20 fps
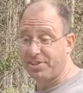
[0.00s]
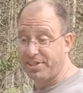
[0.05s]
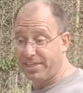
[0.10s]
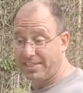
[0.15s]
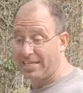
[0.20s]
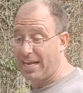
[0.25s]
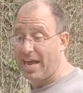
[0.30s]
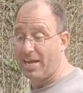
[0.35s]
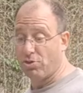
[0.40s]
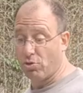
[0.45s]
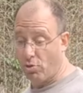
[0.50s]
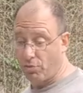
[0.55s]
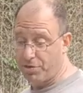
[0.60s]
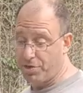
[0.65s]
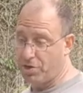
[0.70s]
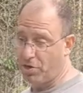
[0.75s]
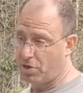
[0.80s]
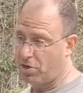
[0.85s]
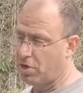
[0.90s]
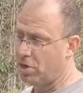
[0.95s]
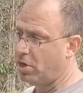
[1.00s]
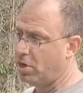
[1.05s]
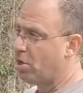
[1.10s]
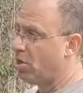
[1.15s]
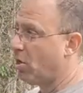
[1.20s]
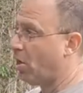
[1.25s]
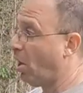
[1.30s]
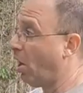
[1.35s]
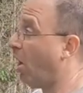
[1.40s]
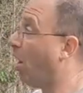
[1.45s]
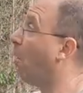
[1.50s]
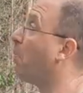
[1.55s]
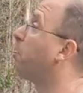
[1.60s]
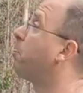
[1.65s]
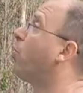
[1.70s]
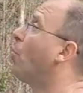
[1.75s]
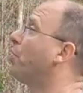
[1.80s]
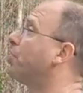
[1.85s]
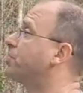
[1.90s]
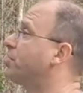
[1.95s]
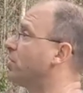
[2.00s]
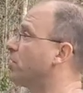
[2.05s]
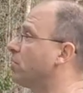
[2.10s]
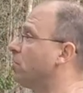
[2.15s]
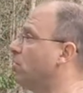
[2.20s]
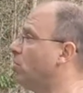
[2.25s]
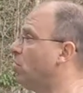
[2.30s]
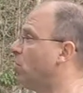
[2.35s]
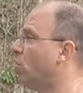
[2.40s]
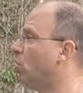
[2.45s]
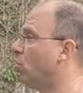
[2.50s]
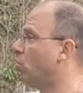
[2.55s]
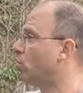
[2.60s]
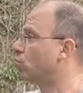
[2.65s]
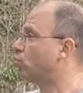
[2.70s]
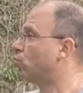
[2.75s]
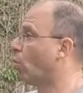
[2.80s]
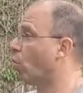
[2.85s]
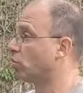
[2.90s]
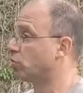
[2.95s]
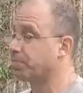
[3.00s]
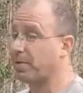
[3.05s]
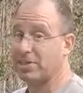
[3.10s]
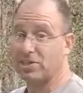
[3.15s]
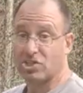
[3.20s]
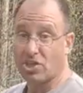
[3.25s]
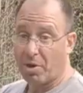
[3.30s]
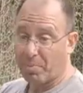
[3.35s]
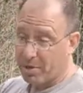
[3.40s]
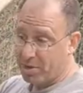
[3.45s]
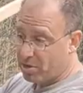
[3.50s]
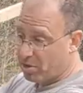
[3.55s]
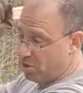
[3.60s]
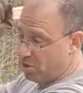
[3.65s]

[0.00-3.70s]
this end over here, pointing towards my stomach.